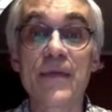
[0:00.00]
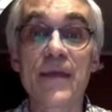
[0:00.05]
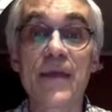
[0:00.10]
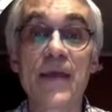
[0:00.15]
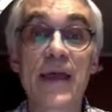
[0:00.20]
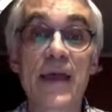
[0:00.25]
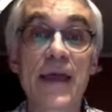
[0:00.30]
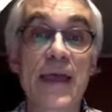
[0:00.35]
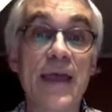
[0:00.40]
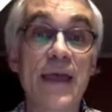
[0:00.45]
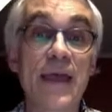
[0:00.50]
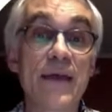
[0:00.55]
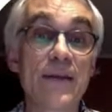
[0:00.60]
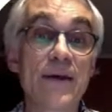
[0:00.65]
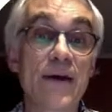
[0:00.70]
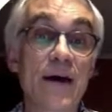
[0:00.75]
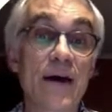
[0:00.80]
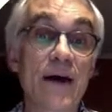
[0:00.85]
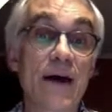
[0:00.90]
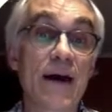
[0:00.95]
and
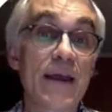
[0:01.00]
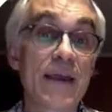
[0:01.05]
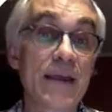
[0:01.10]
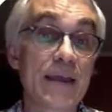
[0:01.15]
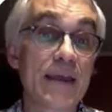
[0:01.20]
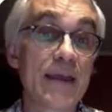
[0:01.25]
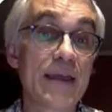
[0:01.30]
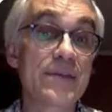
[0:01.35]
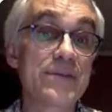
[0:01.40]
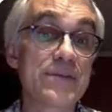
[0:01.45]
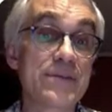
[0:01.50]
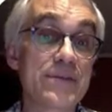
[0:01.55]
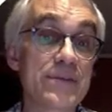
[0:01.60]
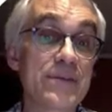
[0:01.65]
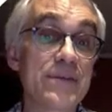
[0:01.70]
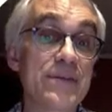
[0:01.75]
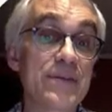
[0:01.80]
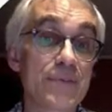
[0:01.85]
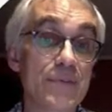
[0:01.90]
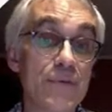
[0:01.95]
I can see
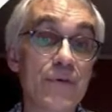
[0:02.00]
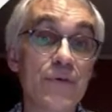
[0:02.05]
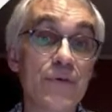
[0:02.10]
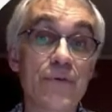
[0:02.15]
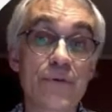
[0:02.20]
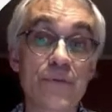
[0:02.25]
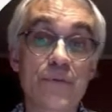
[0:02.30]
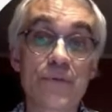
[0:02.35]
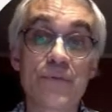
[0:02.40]
the moon,